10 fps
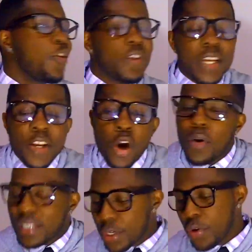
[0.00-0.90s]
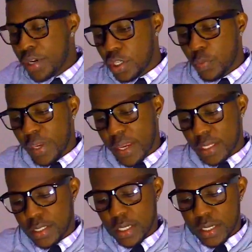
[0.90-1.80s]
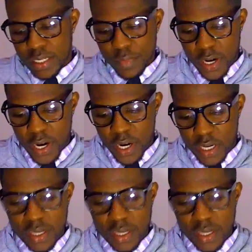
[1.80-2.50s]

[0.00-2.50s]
I don't really know what I'm doing this weekend still, because my girl,